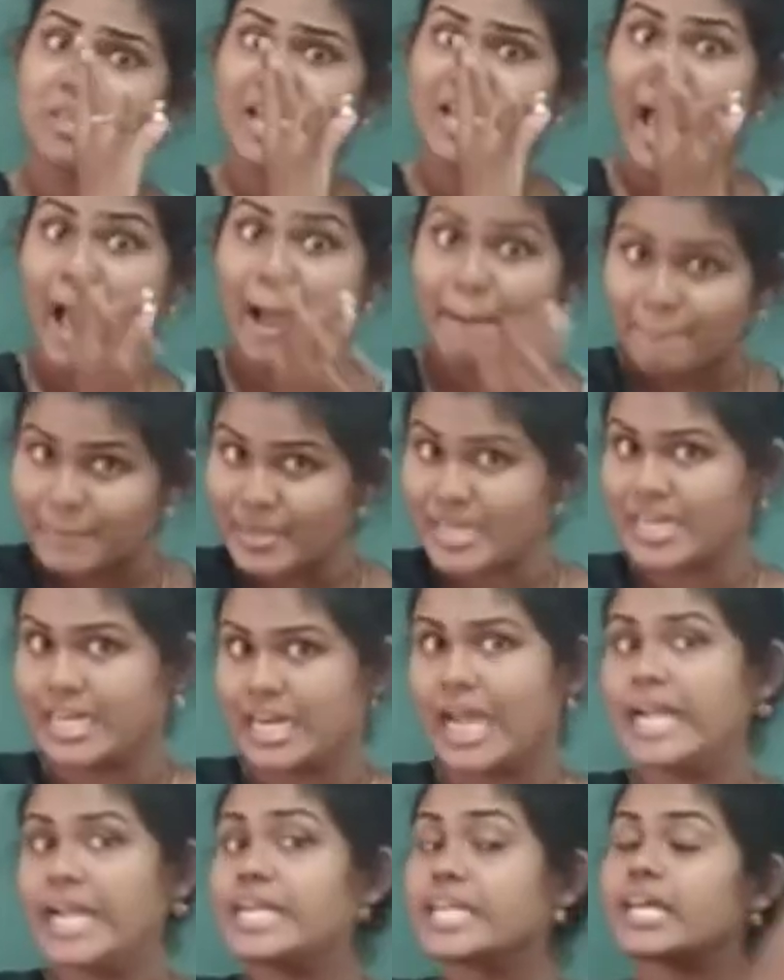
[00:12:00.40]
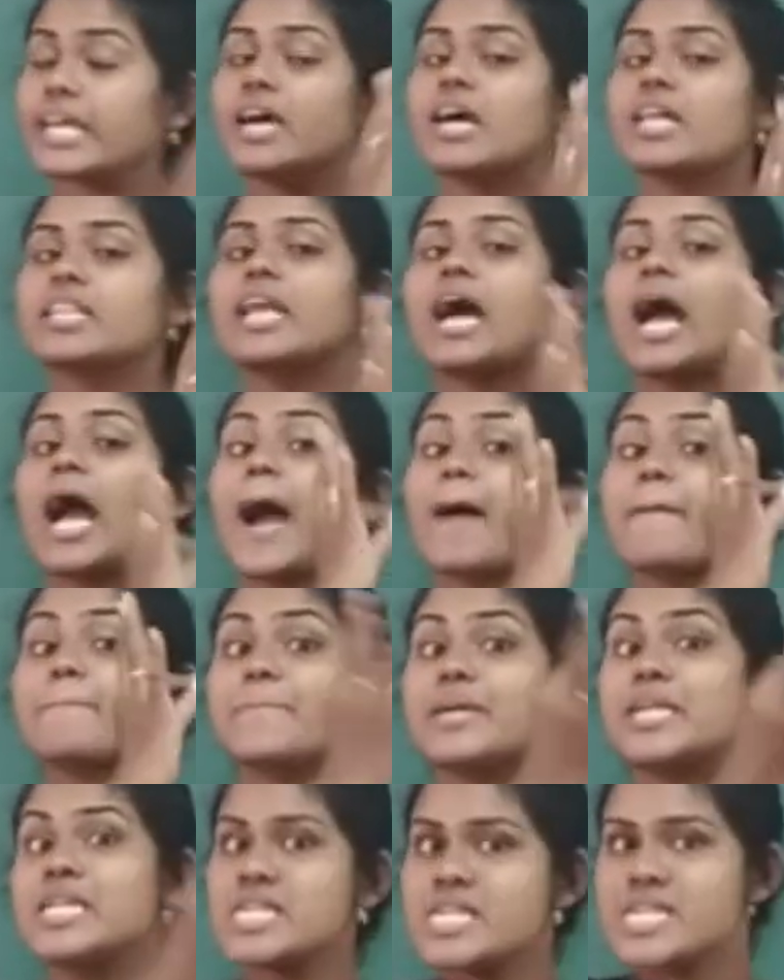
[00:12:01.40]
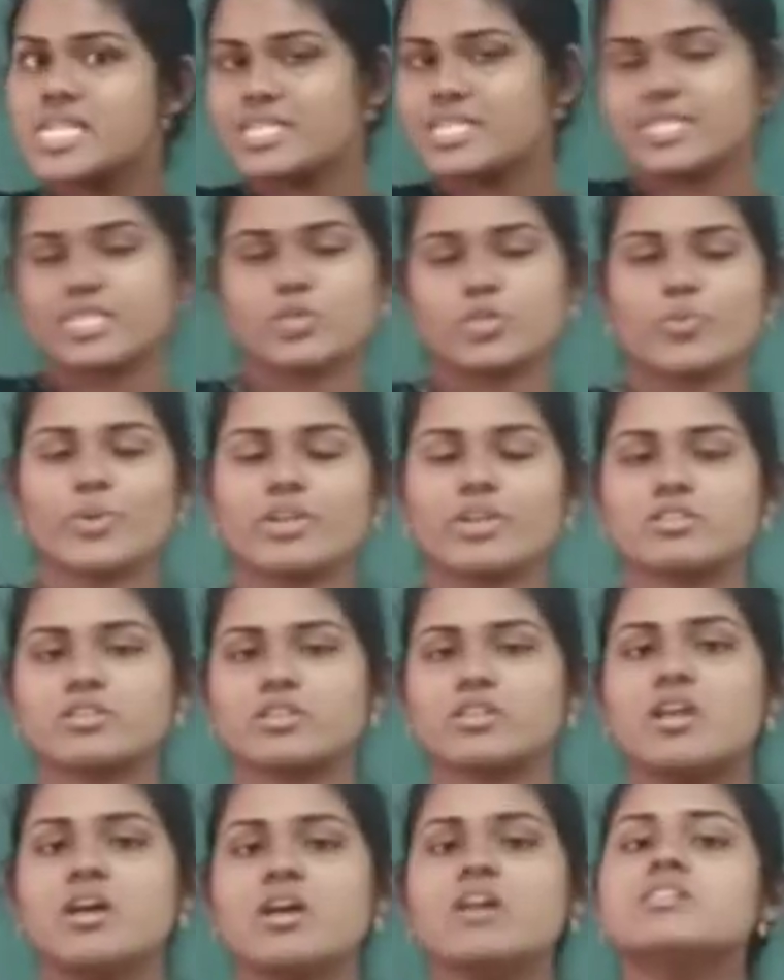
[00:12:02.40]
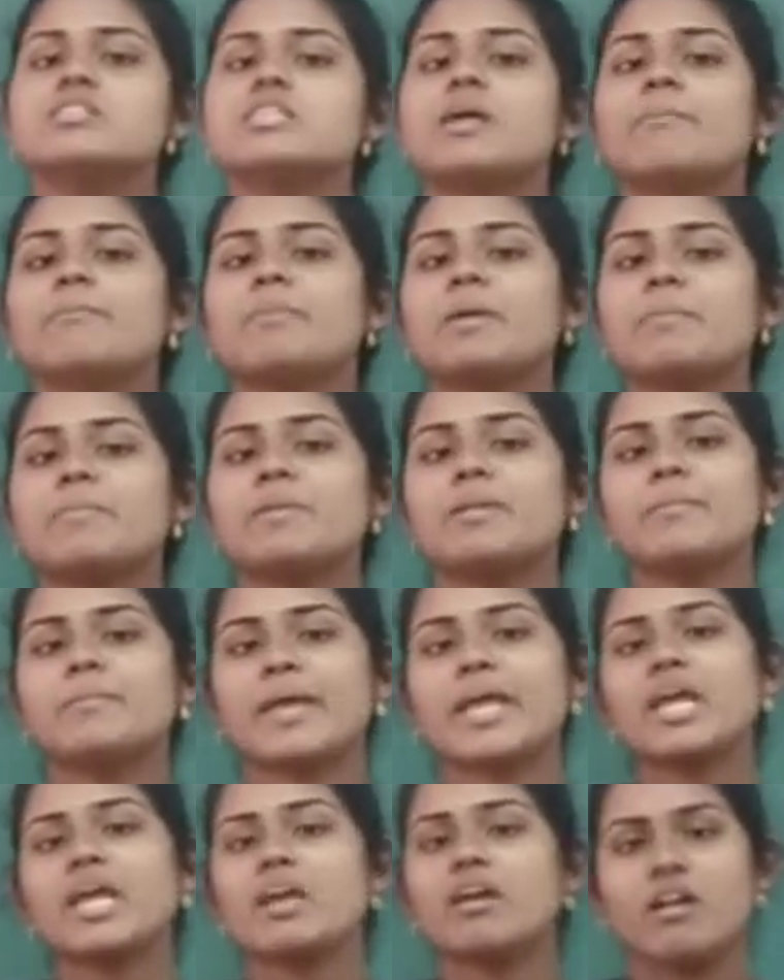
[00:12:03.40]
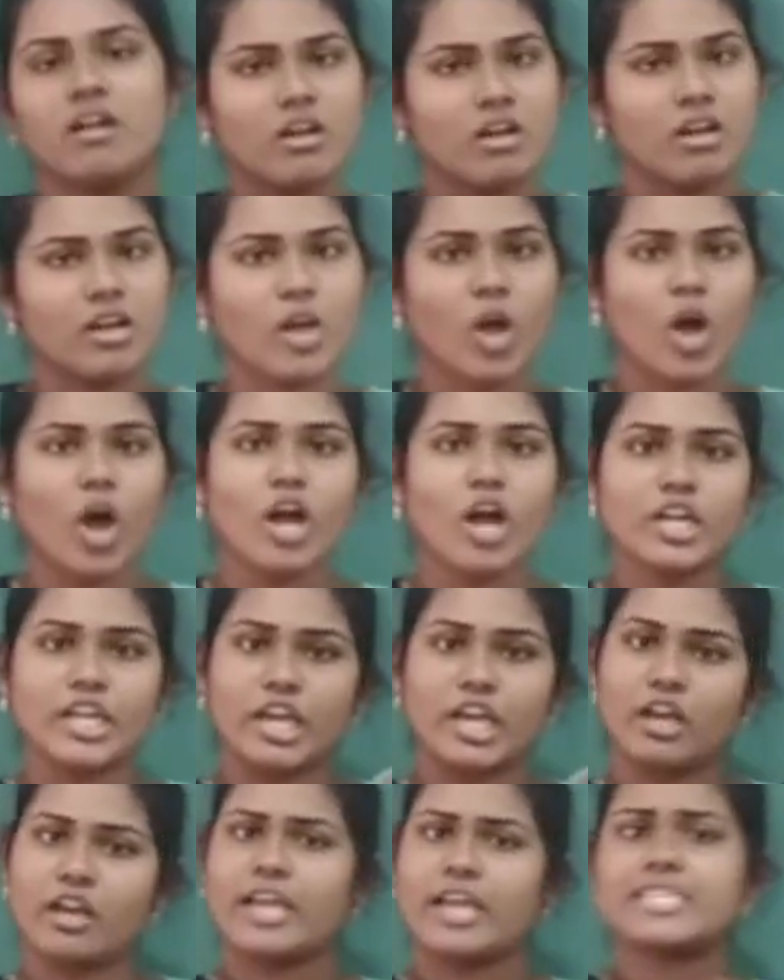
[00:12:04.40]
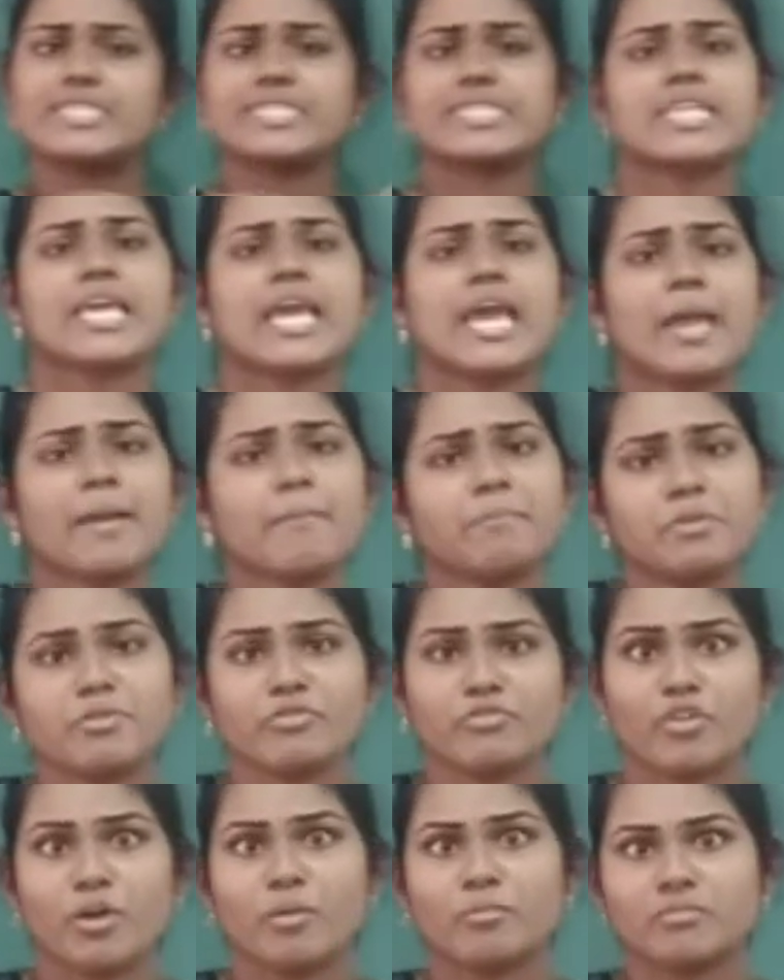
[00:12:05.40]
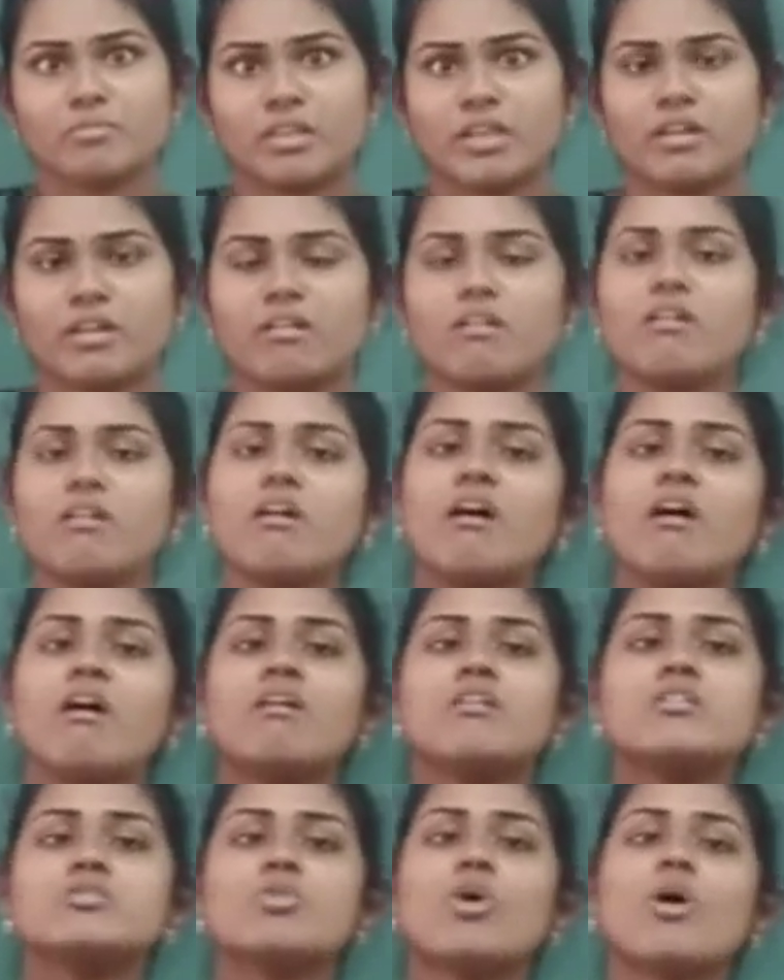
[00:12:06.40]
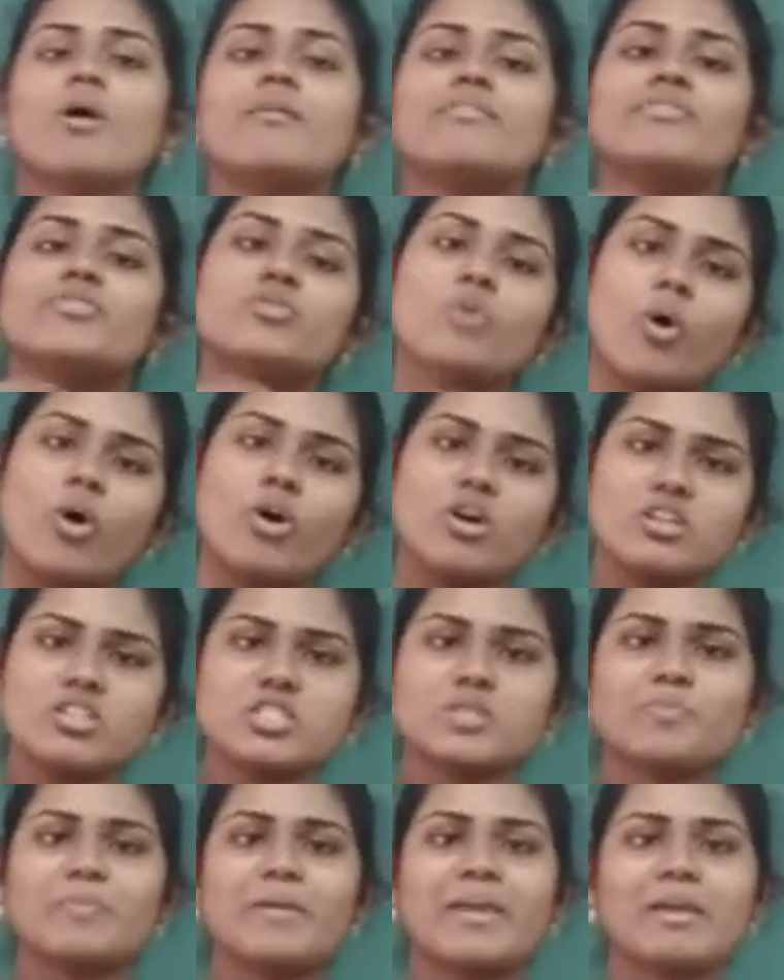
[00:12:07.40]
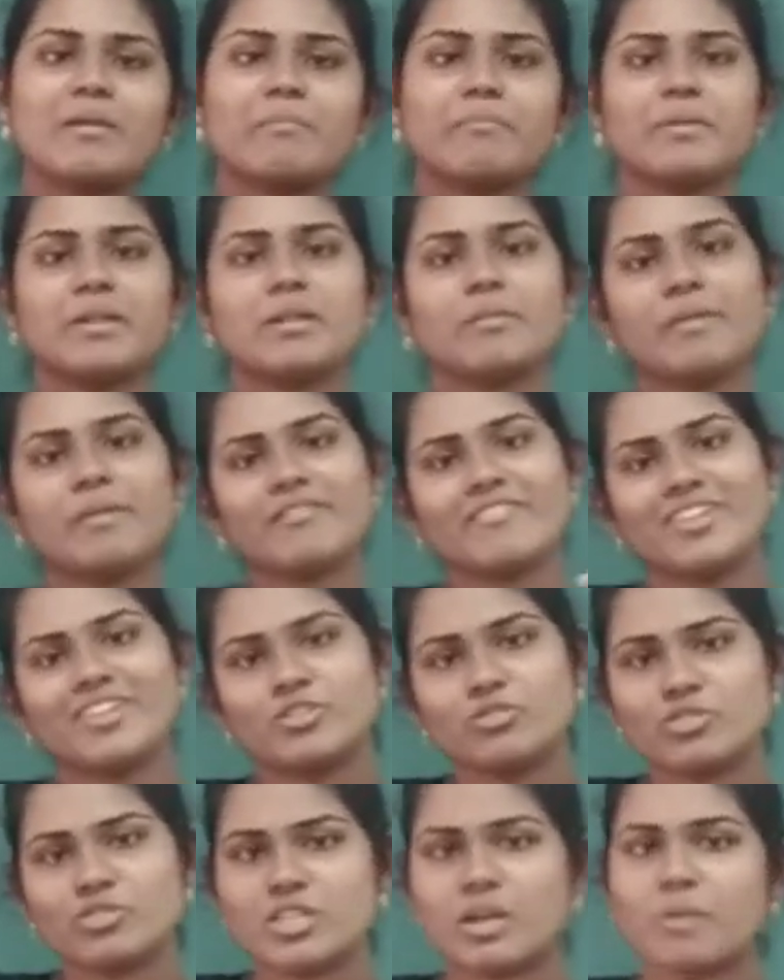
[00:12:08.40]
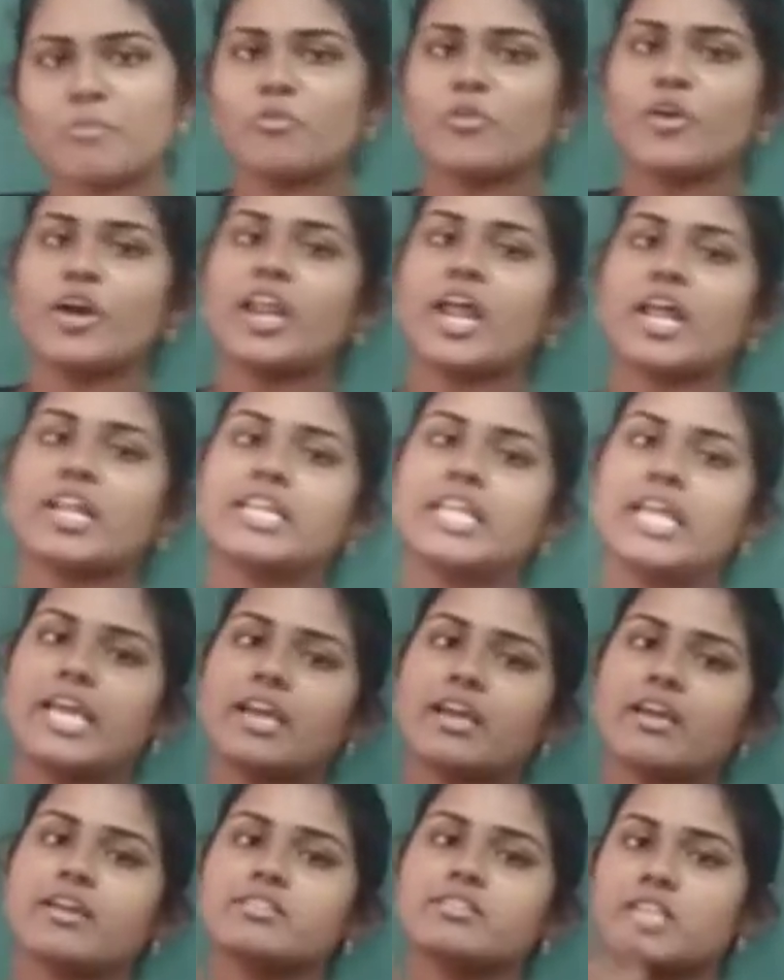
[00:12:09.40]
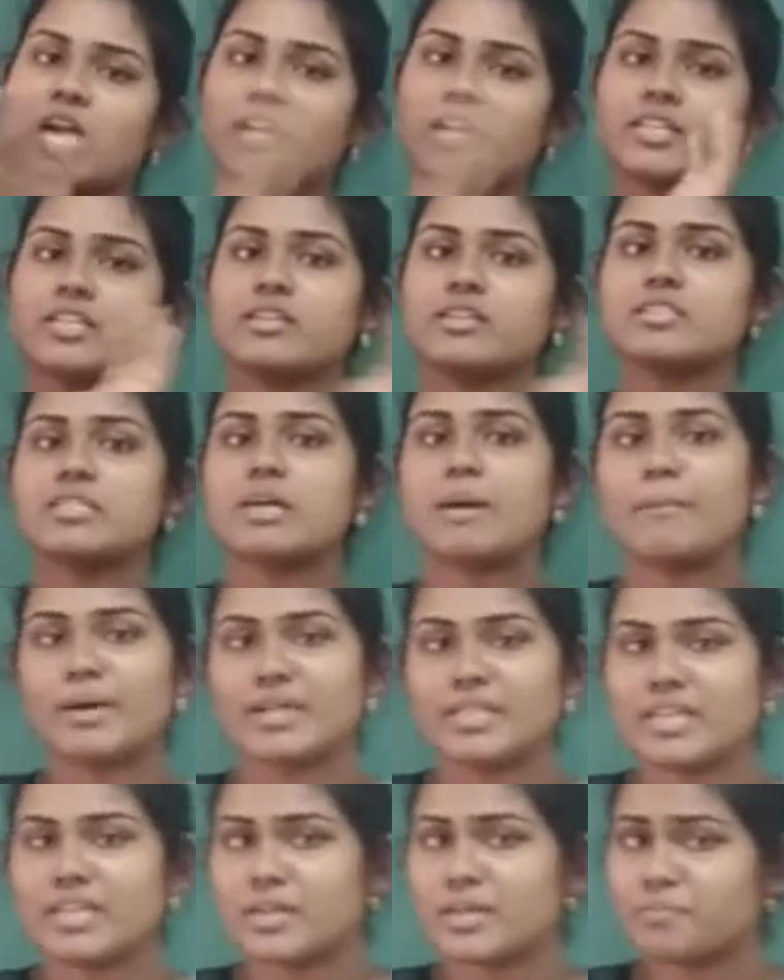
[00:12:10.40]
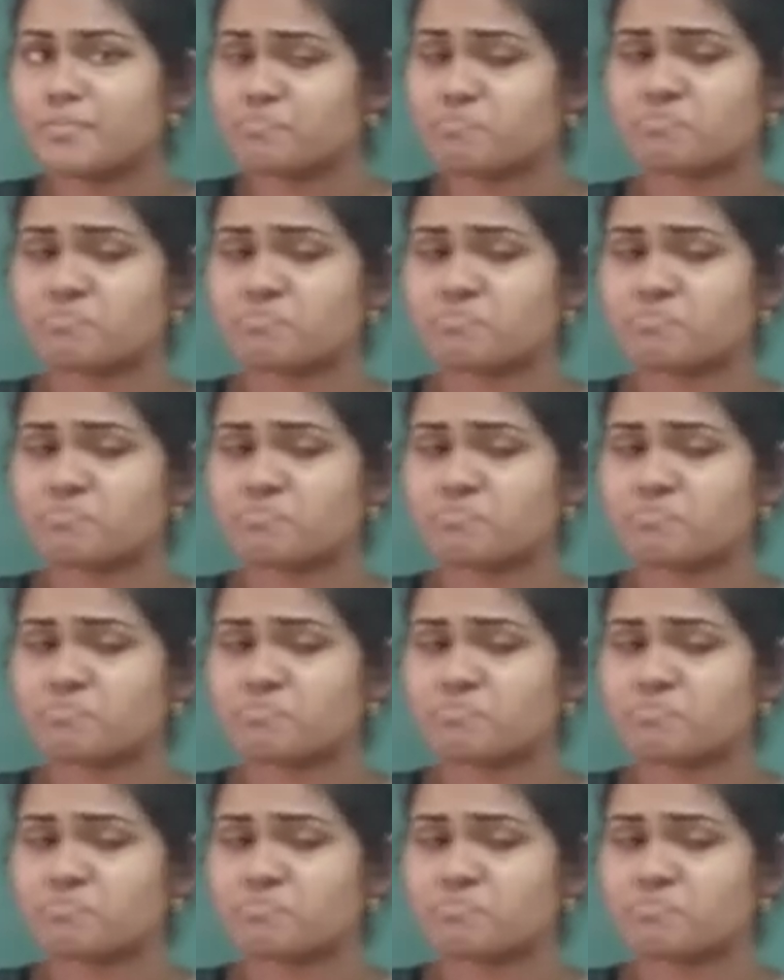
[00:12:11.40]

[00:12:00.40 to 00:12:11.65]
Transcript: happened, right? That happened situation. Some people may got escaped from there. So those people may went to somewhere and they started some other